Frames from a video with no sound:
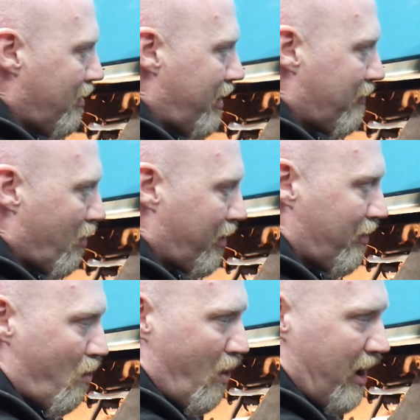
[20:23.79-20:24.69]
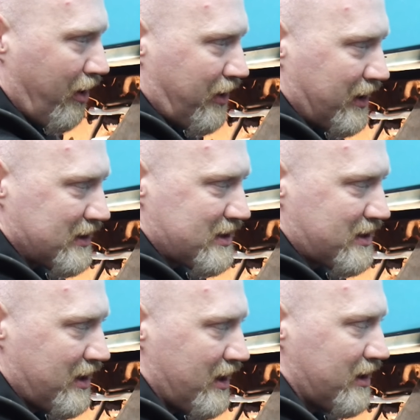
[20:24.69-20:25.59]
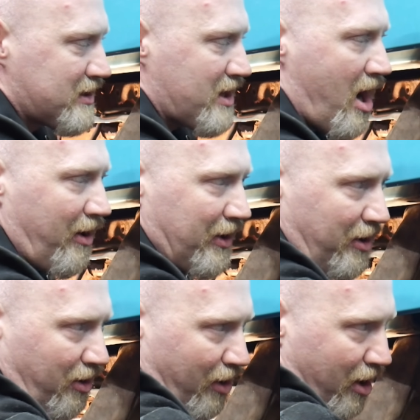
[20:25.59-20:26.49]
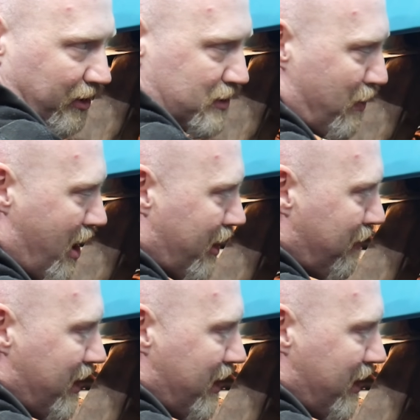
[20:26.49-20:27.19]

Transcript: and we're going to weld this solid along its bottom,